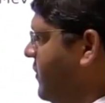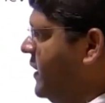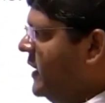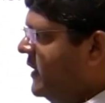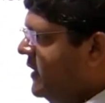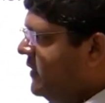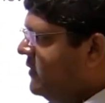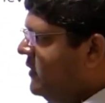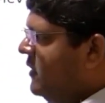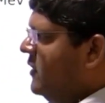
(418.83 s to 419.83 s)
reactant.
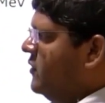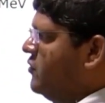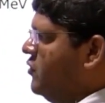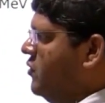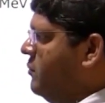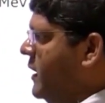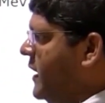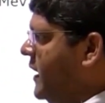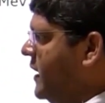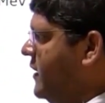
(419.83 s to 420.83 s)
So
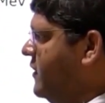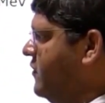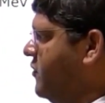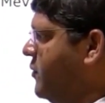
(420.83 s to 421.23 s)
binding energy of